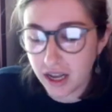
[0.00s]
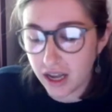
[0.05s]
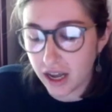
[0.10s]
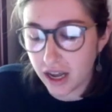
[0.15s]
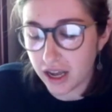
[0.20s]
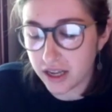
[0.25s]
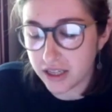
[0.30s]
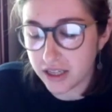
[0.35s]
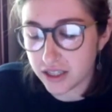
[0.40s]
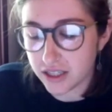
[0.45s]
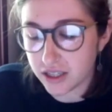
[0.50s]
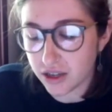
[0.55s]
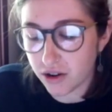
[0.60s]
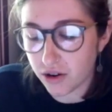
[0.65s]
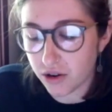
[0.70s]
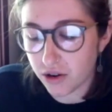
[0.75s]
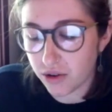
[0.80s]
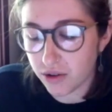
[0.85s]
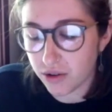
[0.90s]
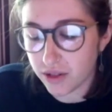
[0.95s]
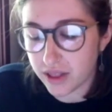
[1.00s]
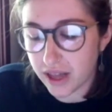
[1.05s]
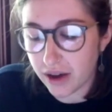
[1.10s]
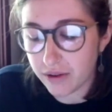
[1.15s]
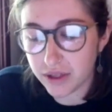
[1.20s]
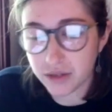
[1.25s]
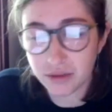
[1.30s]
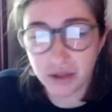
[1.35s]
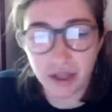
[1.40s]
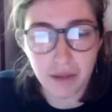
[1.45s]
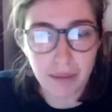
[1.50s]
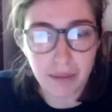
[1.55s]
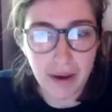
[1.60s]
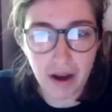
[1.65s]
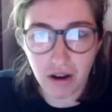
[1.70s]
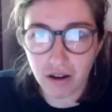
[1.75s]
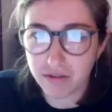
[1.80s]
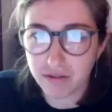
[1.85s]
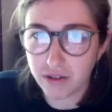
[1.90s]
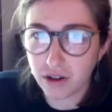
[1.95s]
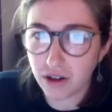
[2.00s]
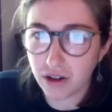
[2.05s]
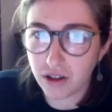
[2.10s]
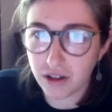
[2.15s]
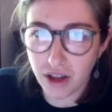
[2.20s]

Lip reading: And so that was really powerful.